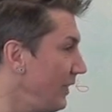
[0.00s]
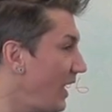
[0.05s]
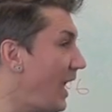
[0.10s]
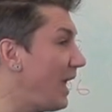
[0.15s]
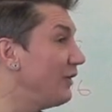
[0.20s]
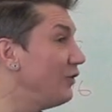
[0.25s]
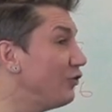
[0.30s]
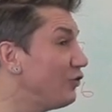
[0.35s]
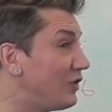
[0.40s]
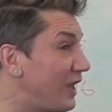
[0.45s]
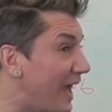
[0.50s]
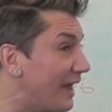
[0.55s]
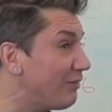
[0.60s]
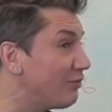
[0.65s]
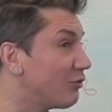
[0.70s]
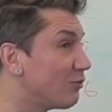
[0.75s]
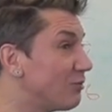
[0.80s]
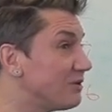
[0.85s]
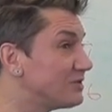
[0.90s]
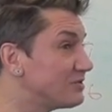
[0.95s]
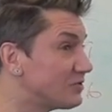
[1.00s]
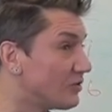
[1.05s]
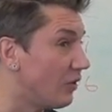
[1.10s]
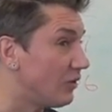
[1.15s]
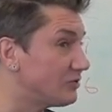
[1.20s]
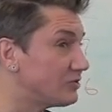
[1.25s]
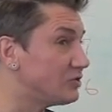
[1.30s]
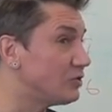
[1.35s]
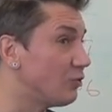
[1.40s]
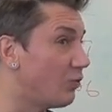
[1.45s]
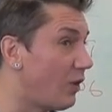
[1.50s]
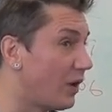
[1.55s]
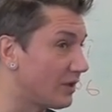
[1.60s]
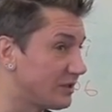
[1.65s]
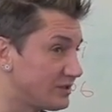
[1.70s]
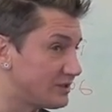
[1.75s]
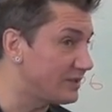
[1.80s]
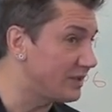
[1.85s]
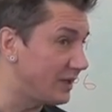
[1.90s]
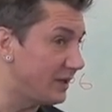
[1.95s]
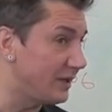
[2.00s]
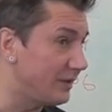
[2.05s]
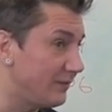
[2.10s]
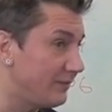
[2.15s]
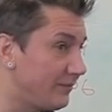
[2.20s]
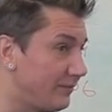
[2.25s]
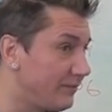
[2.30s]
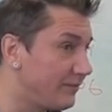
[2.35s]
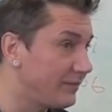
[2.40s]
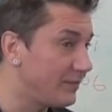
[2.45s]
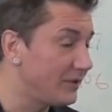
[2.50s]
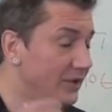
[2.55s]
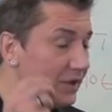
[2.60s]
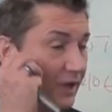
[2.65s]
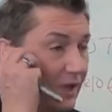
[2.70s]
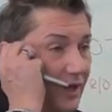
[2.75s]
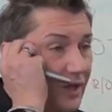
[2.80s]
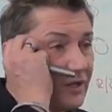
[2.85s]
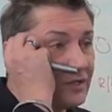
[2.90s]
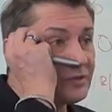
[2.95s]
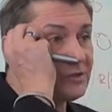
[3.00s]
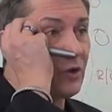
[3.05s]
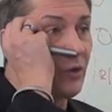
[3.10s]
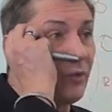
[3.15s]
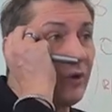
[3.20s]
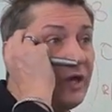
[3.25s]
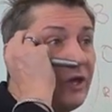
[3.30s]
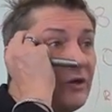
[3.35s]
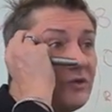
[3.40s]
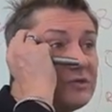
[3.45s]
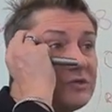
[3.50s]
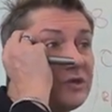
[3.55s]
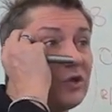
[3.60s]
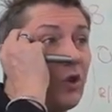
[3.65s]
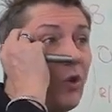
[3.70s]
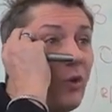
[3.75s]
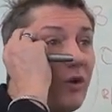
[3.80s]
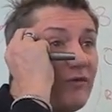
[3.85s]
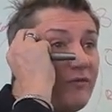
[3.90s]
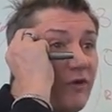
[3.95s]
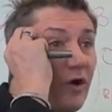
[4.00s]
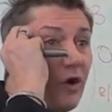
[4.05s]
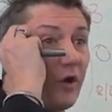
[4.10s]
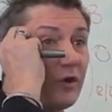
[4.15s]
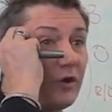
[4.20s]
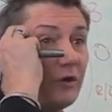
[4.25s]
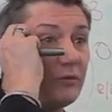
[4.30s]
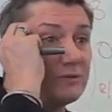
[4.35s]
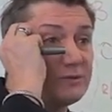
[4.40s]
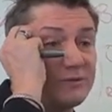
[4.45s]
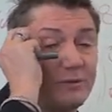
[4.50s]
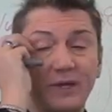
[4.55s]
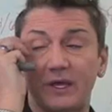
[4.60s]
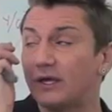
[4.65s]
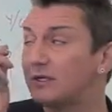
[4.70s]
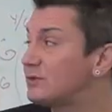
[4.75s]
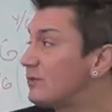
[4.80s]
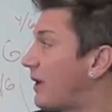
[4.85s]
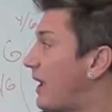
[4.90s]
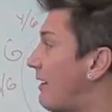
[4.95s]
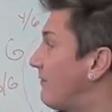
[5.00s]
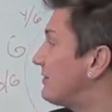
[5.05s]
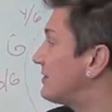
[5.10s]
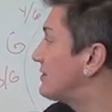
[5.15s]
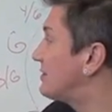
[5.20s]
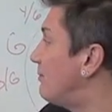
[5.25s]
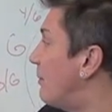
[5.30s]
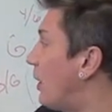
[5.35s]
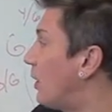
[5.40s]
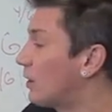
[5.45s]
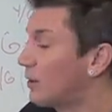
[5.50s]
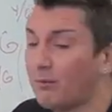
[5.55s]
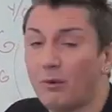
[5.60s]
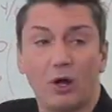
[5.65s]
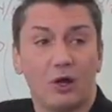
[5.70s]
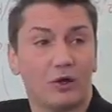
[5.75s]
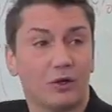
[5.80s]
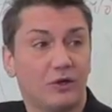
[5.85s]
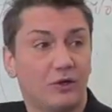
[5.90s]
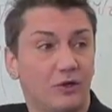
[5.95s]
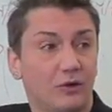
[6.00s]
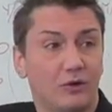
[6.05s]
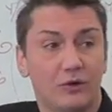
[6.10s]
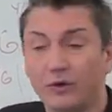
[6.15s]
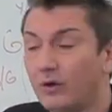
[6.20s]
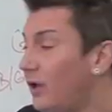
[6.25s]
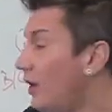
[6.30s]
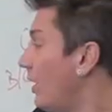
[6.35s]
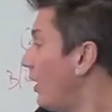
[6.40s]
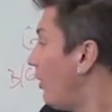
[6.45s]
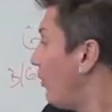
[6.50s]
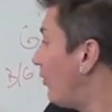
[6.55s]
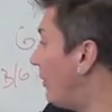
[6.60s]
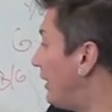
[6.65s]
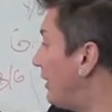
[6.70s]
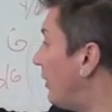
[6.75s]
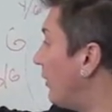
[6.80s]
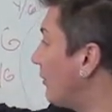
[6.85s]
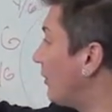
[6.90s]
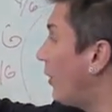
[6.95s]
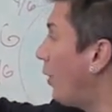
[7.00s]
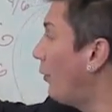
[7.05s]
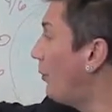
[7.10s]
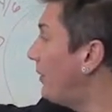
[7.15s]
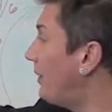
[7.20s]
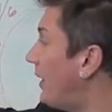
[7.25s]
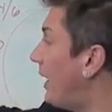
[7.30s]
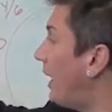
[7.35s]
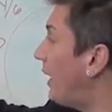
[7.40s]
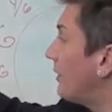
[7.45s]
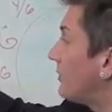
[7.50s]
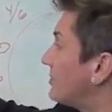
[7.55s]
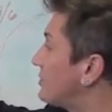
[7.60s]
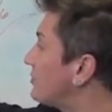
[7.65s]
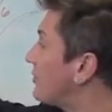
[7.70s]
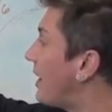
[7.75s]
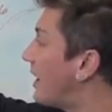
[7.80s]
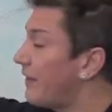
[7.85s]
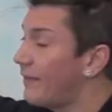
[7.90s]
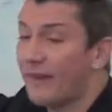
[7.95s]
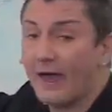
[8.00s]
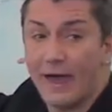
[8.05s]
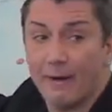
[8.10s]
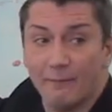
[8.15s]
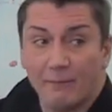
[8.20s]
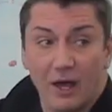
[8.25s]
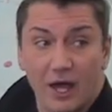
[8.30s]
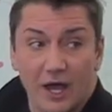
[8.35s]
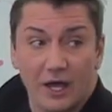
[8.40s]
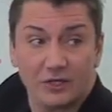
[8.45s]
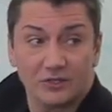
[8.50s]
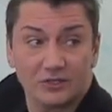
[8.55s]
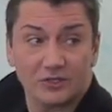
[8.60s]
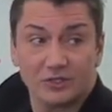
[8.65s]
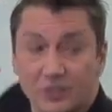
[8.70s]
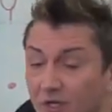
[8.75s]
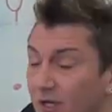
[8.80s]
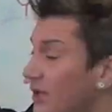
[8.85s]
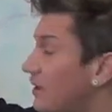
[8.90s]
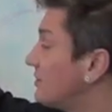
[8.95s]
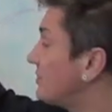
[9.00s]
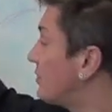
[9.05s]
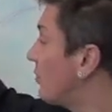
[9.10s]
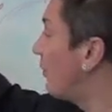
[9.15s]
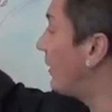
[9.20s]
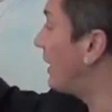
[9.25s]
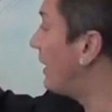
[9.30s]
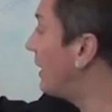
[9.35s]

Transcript: And you get the results you want to see. So we use lower volumes because we have a smaller molecule. We don't open the hair strand that much. So we